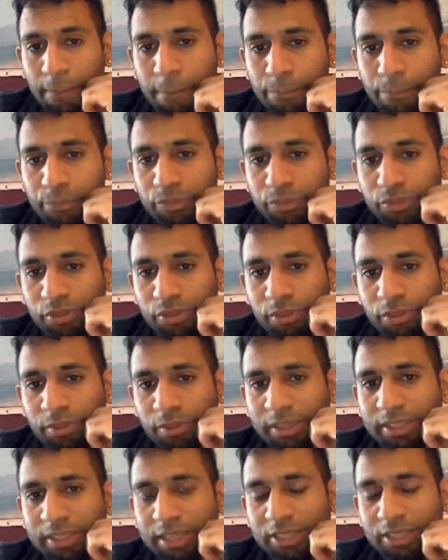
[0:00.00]
So I might
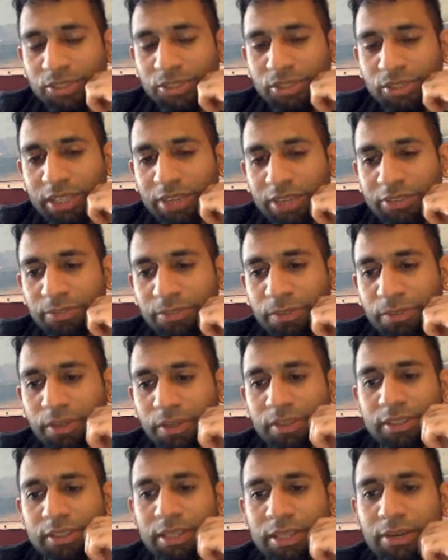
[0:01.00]
actually have to buckle
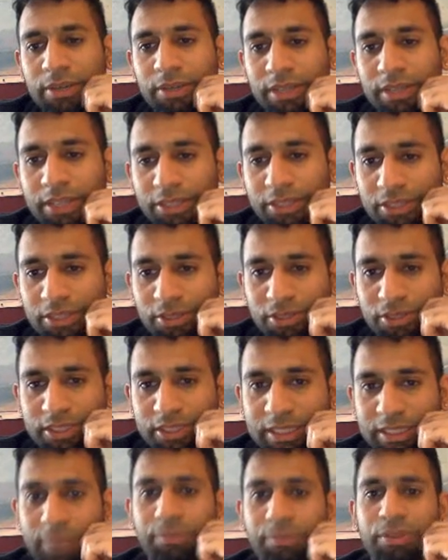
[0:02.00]
down and actually look
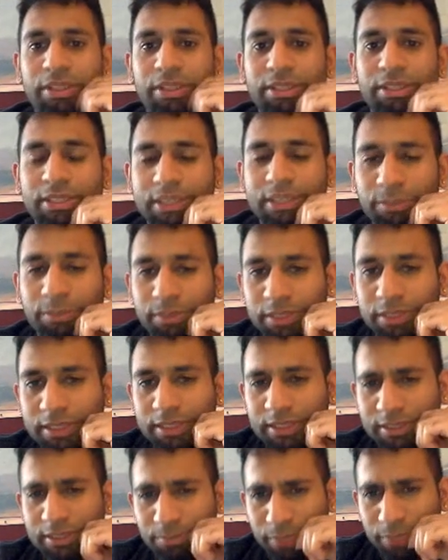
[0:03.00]
deeper into some of
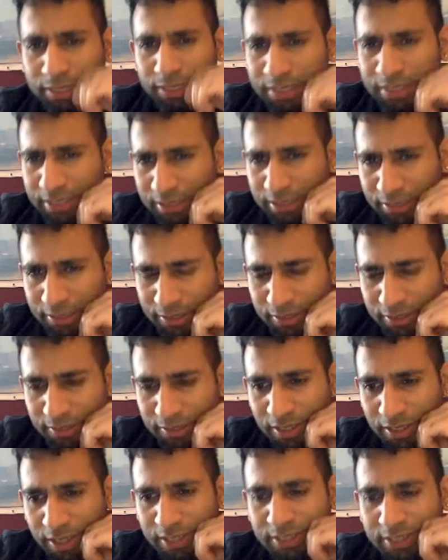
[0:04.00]
these messy
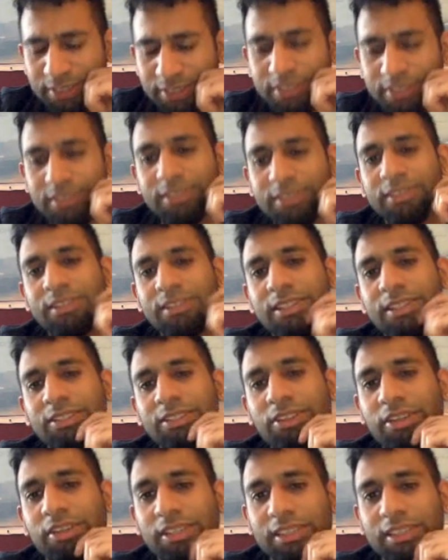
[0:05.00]
lines. It's
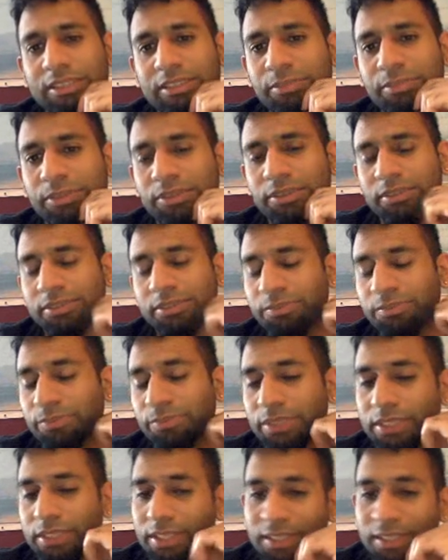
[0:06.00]
not an easy puzzle.
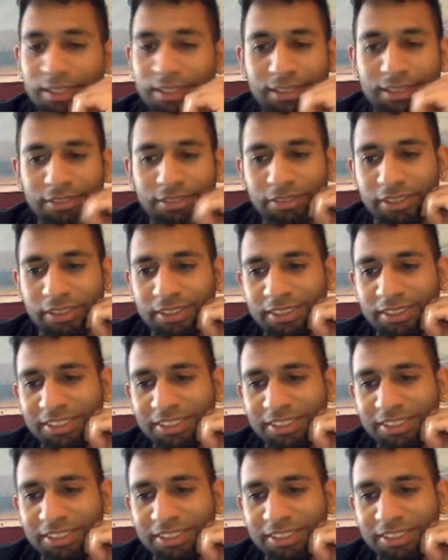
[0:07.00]
Fuck.